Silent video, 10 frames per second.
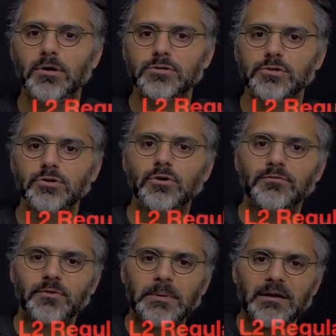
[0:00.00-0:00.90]
So you go
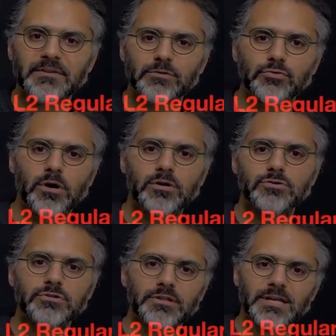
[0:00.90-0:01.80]
from having
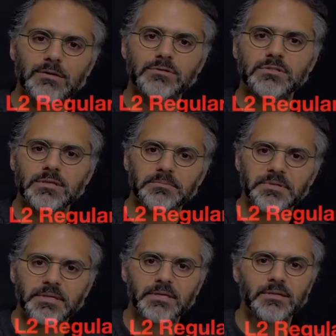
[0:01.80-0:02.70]
200, 1,000 something,